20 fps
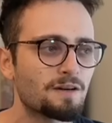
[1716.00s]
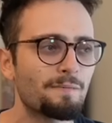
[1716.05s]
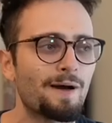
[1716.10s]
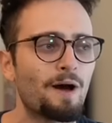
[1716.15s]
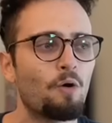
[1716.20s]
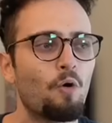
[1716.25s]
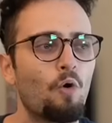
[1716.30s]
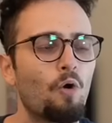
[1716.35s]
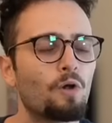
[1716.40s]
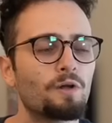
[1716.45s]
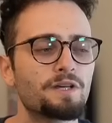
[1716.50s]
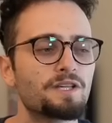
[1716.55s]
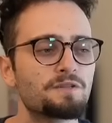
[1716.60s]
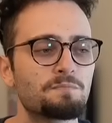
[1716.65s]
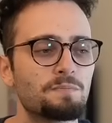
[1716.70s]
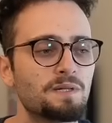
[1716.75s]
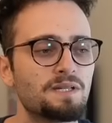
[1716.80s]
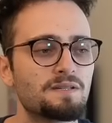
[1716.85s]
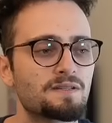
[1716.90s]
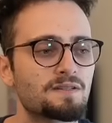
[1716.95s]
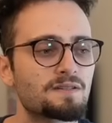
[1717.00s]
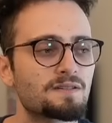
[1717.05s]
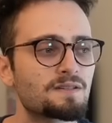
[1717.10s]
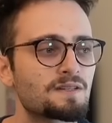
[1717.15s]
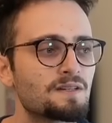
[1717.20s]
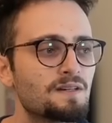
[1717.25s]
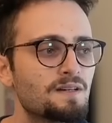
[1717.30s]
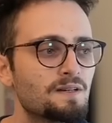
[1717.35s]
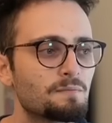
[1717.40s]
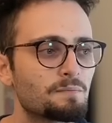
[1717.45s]
somehow all his pieces
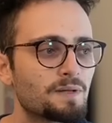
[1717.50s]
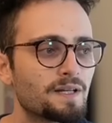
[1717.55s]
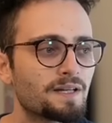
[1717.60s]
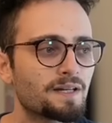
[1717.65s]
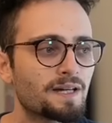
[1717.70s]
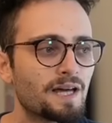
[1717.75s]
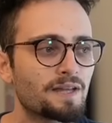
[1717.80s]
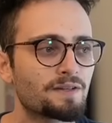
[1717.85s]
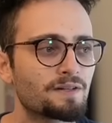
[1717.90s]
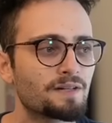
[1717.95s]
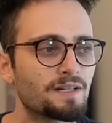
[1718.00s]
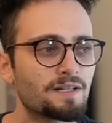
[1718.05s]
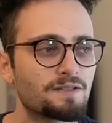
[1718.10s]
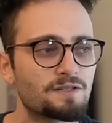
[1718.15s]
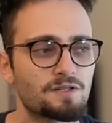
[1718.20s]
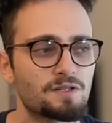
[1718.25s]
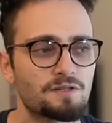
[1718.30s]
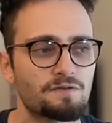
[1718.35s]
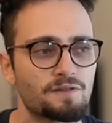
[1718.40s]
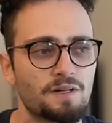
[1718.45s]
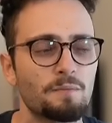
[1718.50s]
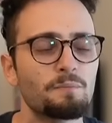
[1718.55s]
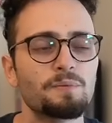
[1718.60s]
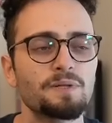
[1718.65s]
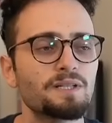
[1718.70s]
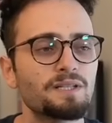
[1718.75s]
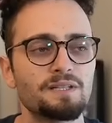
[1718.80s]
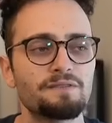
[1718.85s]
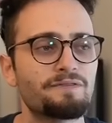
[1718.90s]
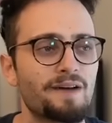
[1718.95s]
play together. It's just
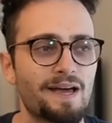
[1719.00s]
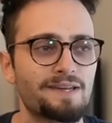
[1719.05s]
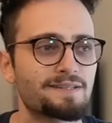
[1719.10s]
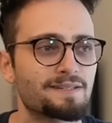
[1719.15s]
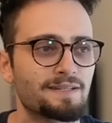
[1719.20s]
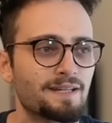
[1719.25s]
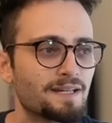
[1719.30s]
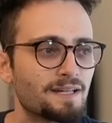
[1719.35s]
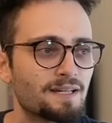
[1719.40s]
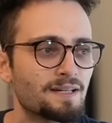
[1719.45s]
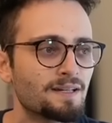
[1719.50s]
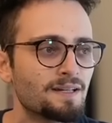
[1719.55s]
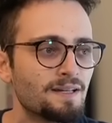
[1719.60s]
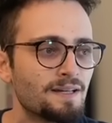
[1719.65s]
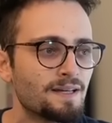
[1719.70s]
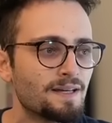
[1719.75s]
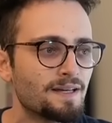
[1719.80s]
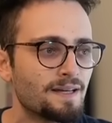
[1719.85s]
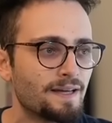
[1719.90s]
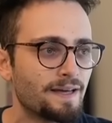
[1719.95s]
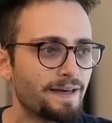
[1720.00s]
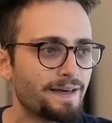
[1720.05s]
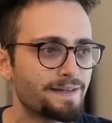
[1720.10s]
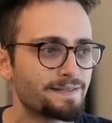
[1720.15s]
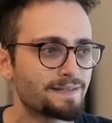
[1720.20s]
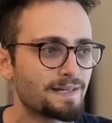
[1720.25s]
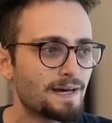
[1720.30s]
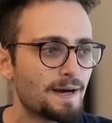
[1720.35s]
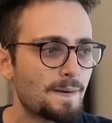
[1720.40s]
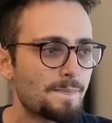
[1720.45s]
completely fascinating.
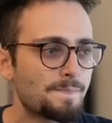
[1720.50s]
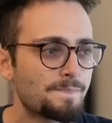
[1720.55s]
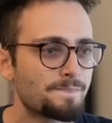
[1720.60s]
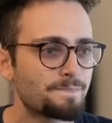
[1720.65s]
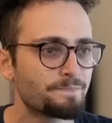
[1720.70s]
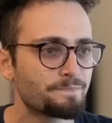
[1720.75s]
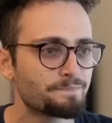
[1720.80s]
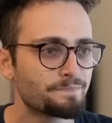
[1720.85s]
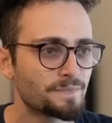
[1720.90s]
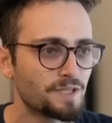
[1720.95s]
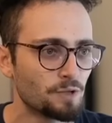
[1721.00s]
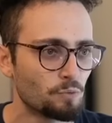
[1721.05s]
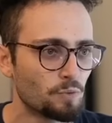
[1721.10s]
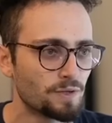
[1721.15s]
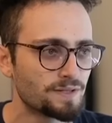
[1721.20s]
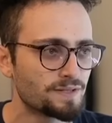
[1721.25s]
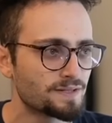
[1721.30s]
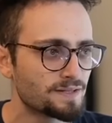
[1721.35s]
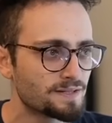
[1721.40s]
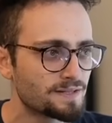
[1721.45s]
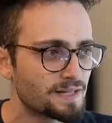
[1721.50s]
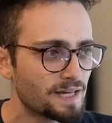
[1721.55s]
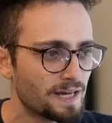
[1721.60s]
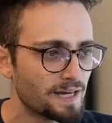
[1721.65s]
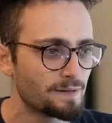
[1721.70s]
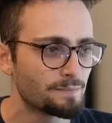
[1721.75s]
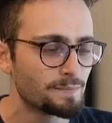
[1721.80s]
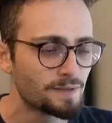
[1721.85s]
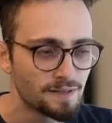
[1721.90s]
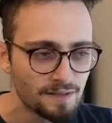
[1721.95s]
And um, he wins this
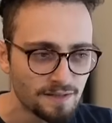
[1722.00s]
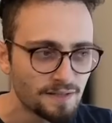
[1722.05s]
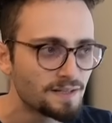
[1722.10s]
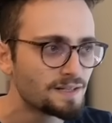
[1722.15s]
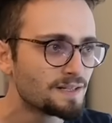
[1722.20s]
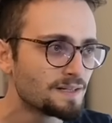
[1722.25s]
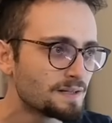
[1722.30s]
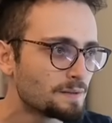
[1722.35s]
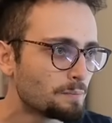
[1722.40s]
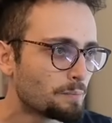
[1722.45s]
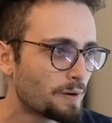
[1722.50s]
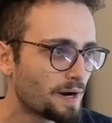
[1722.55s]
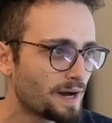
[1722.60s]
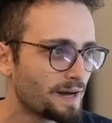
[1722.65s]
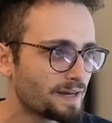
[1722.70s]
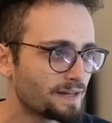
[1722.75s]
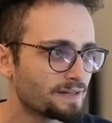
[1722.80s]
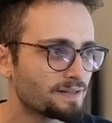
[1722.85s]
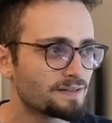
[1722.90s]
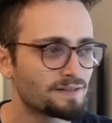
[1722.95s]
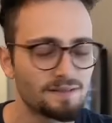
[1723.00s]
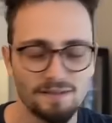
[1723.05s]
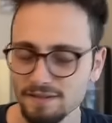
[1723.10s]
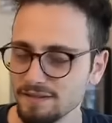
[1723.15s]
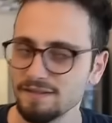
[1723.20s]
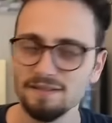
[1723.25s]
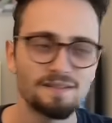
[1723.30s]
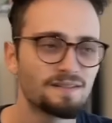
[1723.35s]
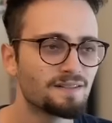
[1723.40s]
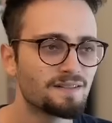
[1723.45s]
game by,
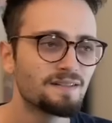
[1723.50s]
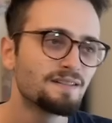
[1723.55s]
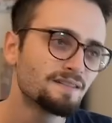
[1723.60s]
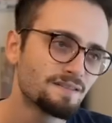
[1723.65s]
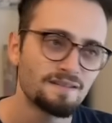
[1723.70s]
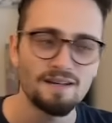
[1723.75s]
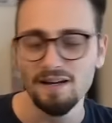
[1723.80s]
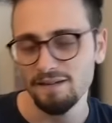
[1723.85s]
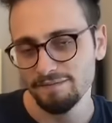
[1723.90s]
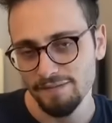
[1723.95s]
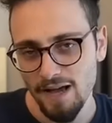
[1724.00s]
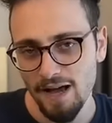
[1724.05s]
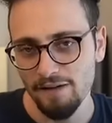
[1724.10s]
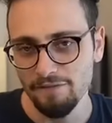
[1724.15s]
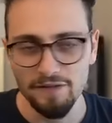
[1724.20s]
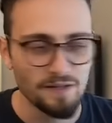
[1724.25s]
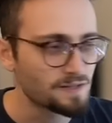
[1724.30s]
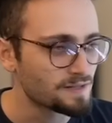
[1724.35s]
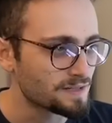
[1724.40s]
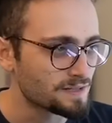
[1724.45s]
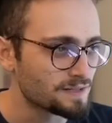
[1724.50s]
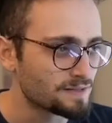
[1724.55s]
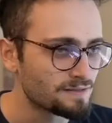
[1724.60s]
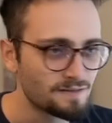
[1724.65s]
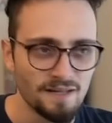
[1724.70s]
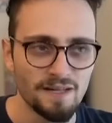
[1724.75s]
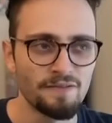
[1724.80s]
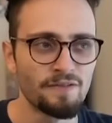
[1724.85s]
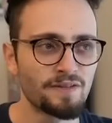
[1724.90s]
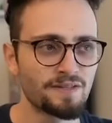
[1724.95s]
obviously,
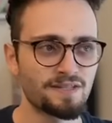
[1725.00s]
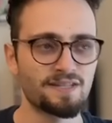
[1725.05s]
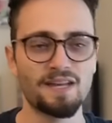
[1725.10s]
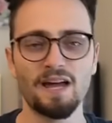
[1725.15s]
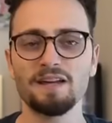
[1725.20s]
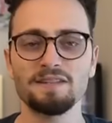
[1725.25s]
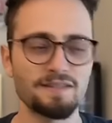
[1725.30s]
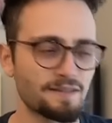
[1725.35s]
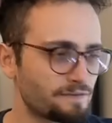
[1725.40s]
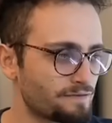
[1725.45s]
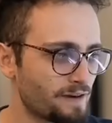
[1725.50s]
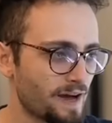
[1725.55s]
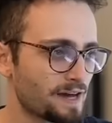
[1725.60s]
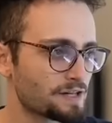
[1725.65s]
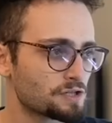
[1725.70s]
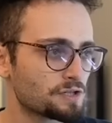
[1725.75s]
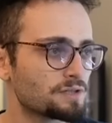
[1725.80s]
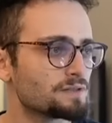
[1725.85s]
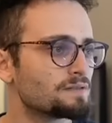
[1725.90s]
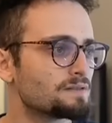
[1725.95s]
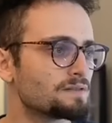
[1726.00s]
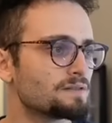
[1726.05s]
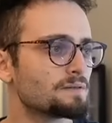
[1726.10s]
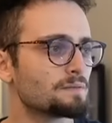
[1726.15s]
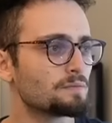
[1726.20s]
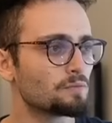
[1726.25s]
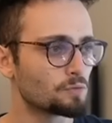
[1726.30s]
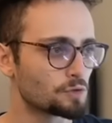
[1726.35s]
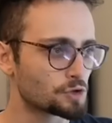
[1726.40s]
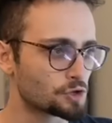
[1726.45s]
in the sexy fashion,
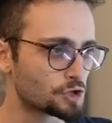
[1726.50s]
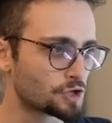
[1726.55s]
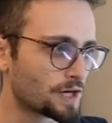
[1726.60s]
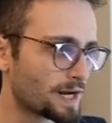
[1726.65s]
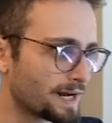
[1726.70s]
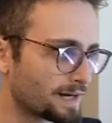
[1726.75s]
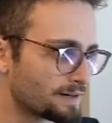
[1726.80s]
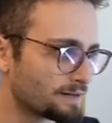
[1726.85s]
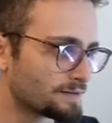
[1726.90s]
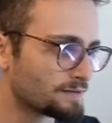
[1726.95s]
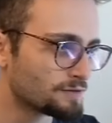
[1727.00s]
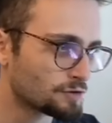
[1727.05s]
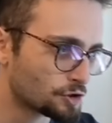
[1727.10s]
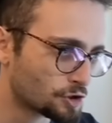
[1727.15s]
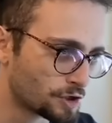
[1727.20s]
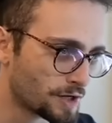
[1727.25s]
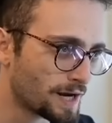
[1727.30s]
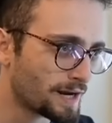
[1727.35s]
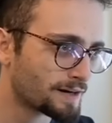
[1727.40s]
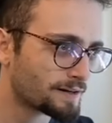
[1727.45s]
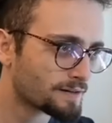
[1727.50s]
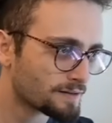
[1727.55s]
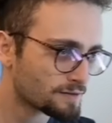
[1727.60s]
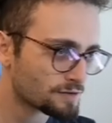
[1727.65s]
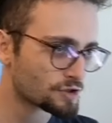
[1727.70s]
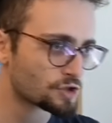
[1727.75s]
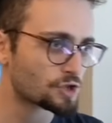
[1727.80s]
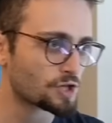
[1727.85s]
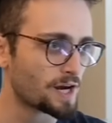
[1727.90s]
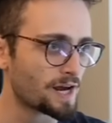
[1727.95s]
with check,
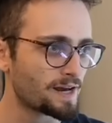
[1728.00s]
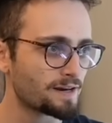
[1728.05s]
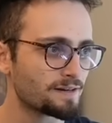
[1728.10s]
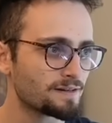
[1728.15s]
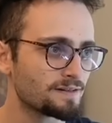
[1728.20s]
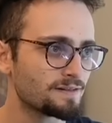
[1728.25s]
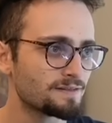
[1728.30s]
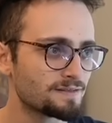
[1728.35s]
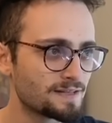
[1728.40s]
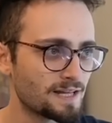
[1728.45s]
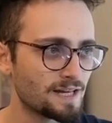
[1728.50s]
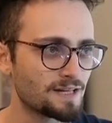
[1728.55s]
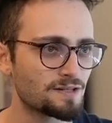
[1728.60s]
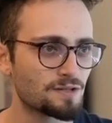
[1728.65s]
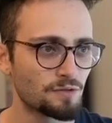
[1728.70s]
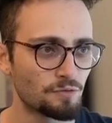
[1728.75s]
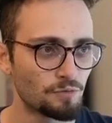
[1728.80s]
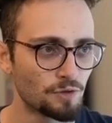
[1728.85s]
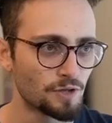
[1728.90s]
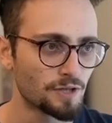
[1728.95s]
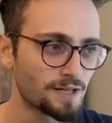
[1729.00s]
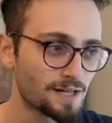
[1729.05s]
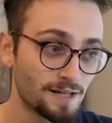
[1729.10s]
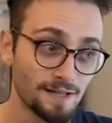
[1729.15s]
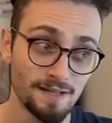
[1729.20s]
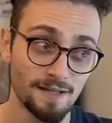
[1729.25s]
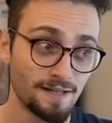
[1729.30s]
check, check, takes the rook.